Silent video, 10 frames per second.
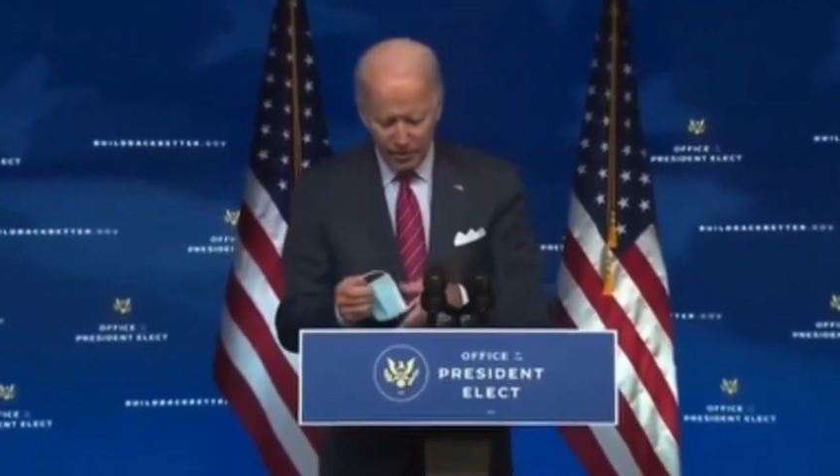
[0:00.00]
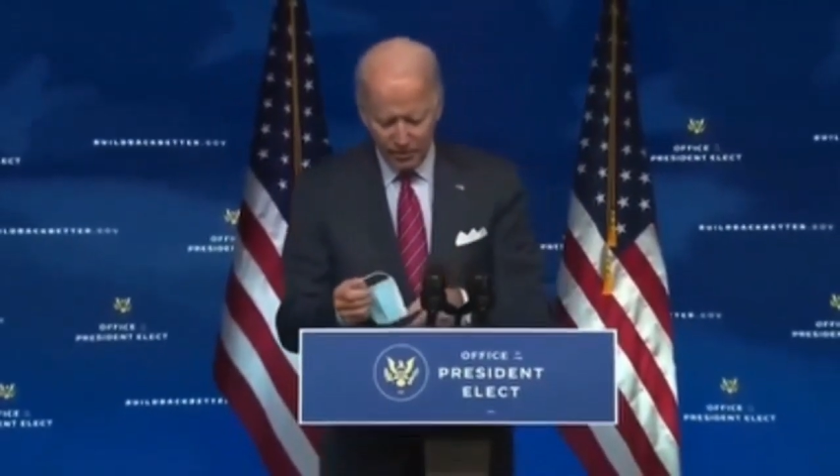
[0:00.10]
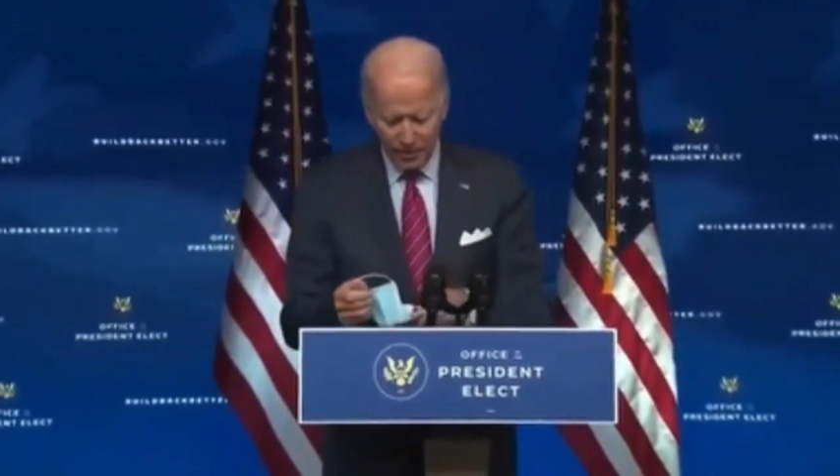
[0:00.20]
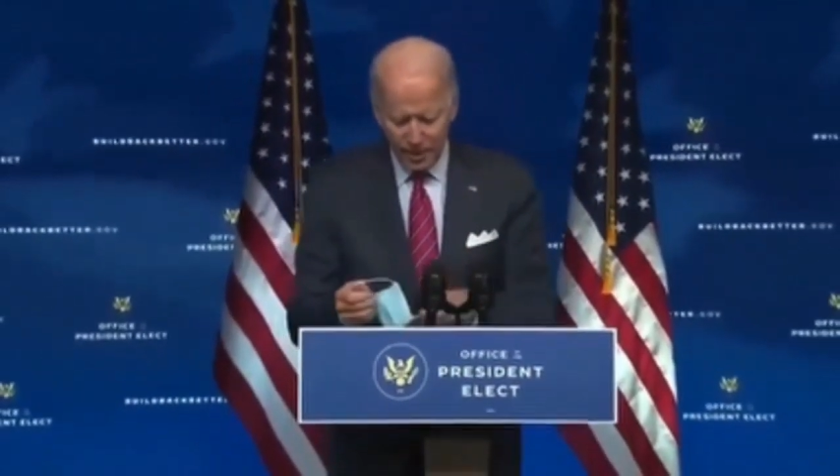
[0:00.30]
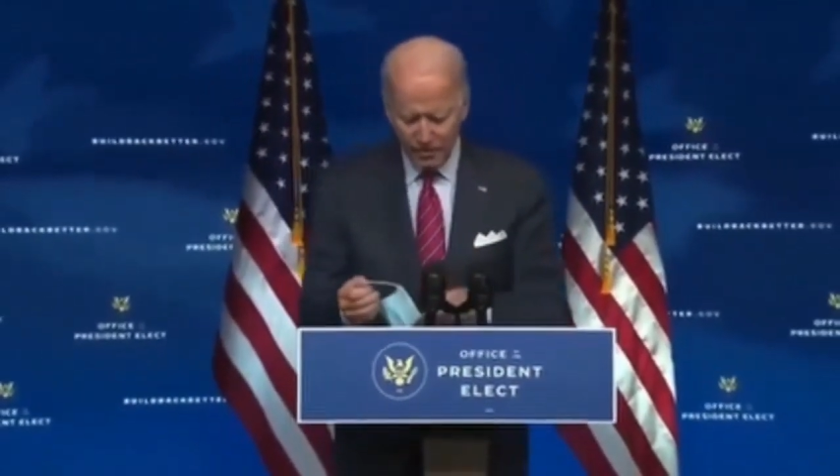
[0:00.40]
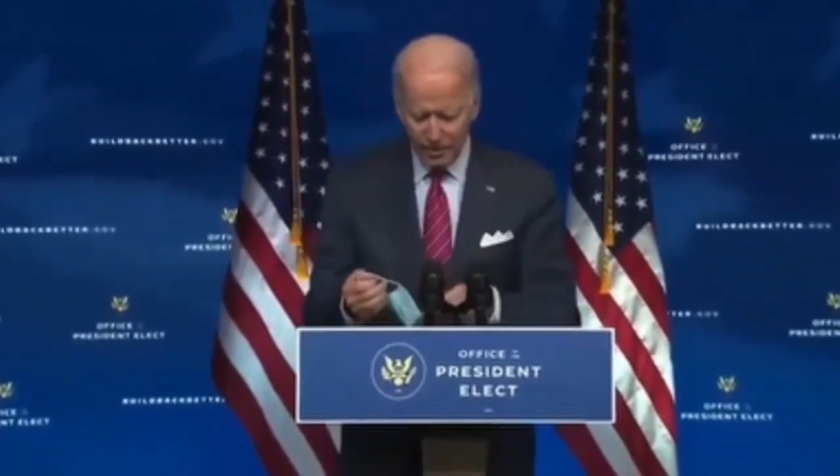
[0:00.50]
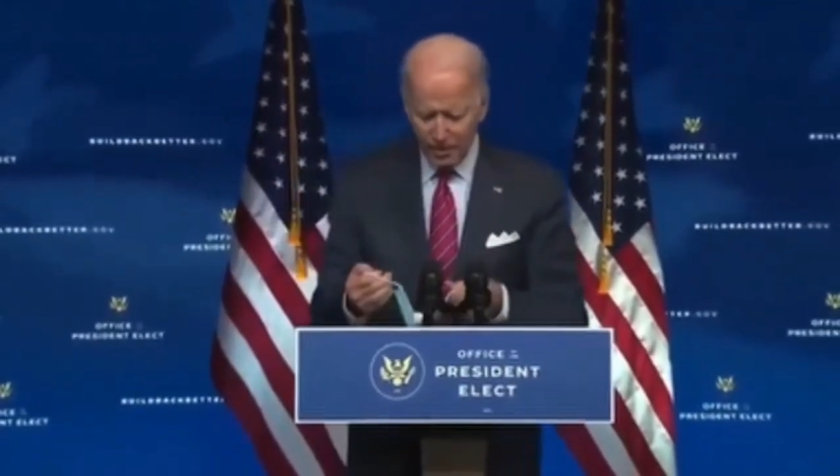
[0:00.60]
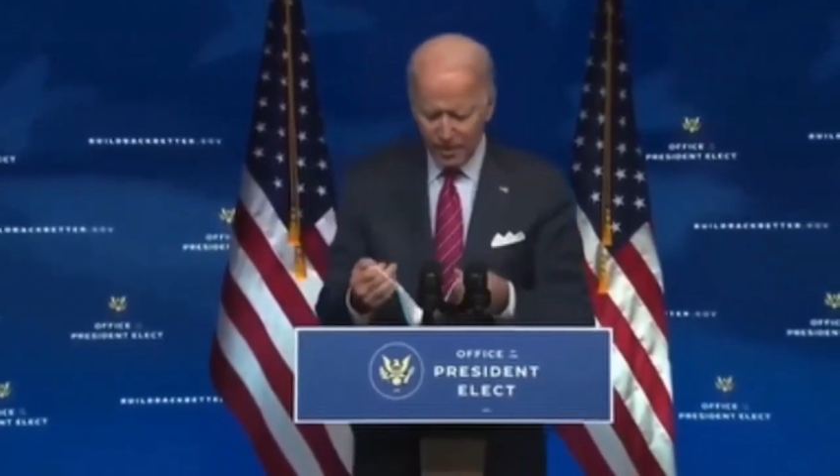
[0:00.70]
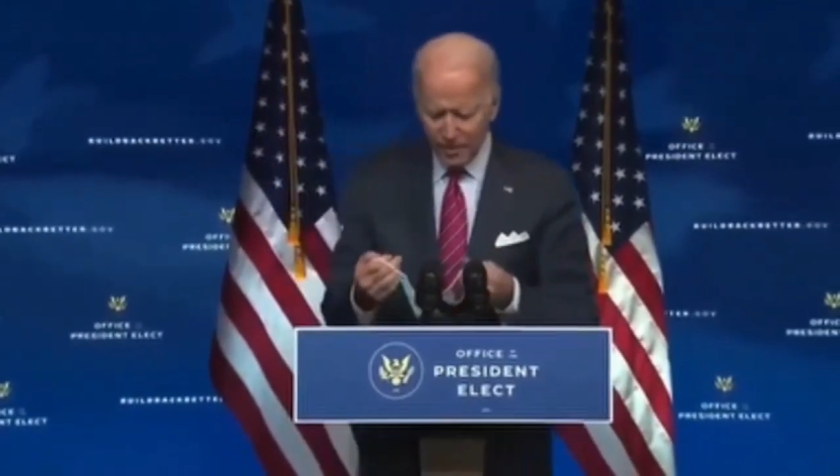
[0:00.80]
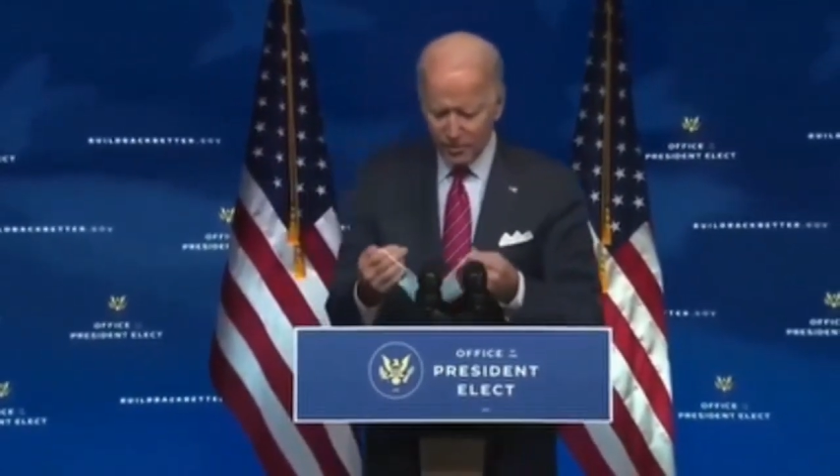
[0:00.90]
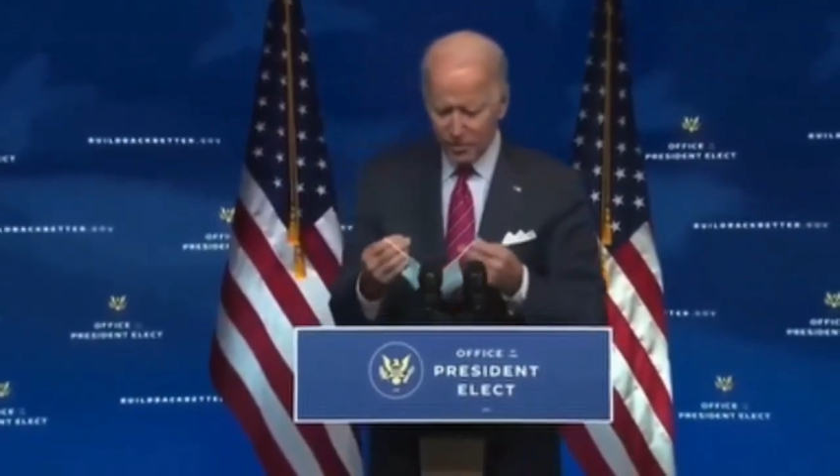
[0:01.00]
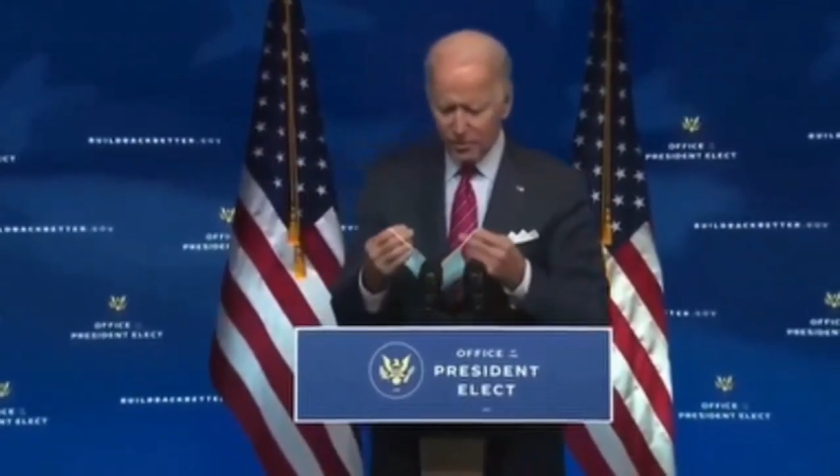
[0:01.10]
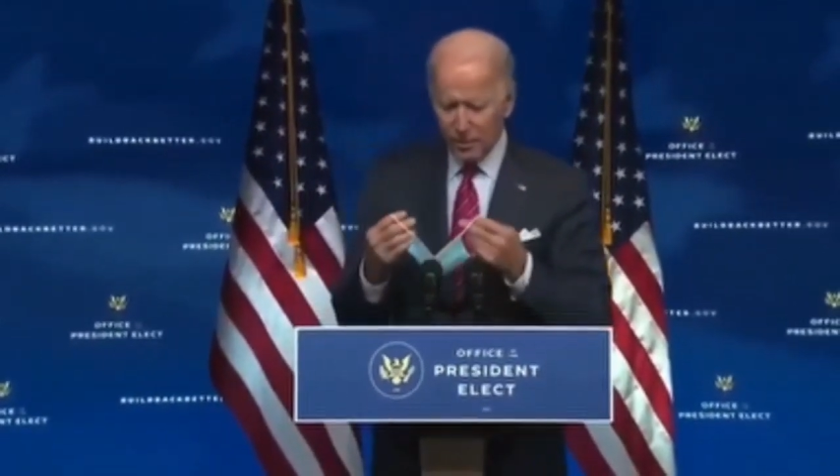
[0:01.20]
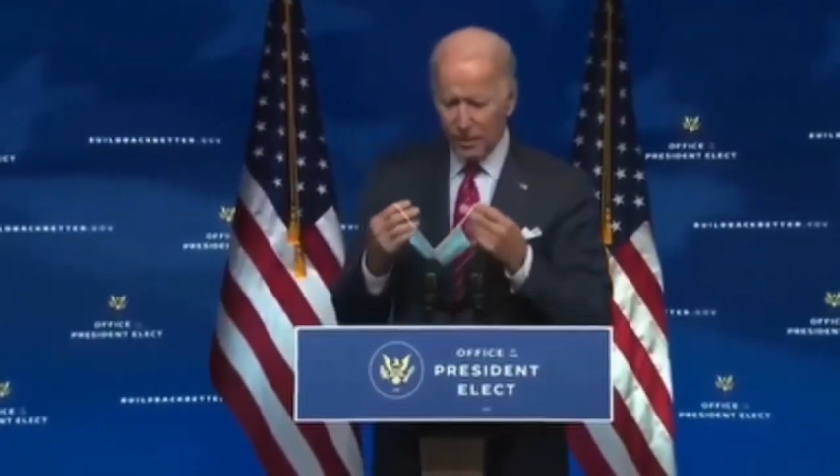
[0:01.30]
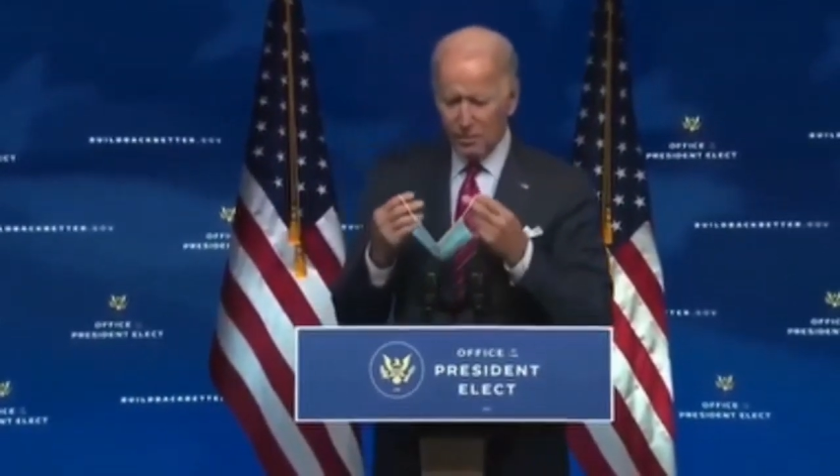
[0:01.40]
I wouldn't demand to be mandatory,